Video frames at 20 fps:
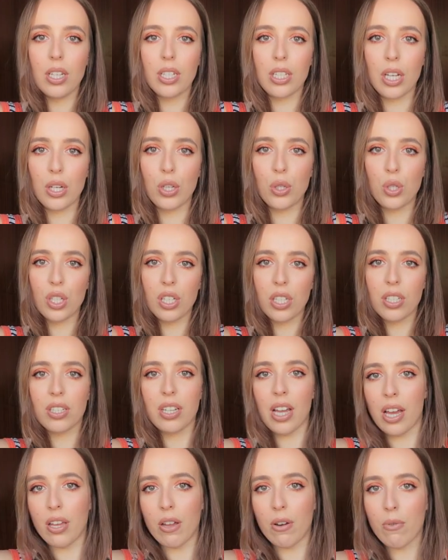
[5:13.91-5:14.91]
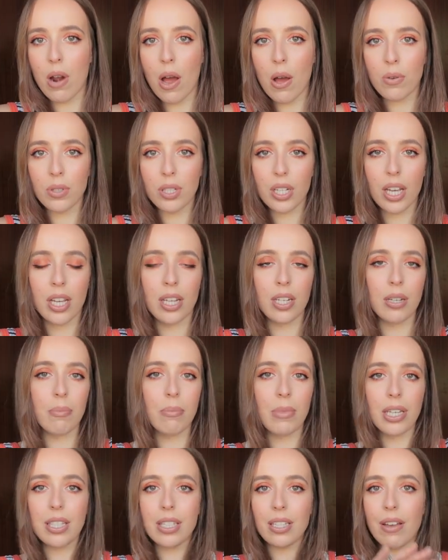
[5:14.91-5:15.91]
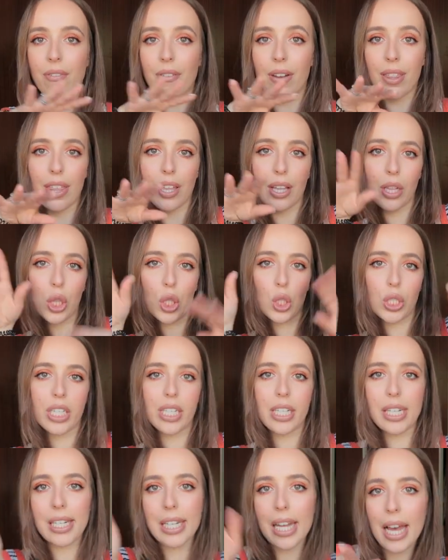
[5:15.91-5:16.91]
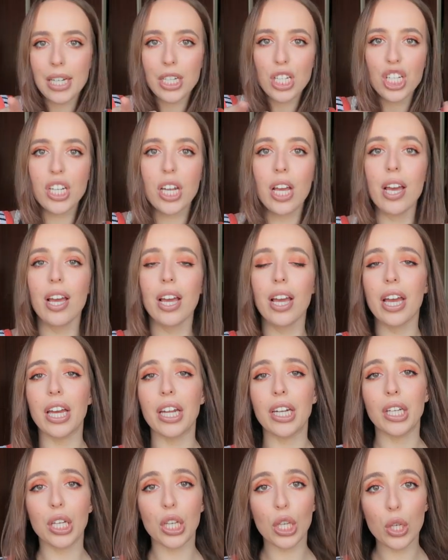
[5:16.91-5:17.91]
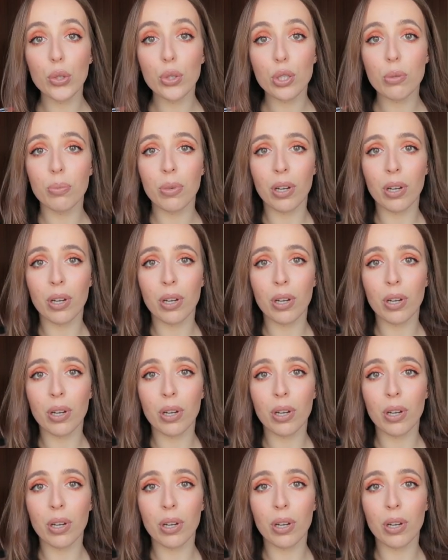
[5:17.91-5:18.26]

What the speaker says: that it just ties around and it makes everything look snatched and cute,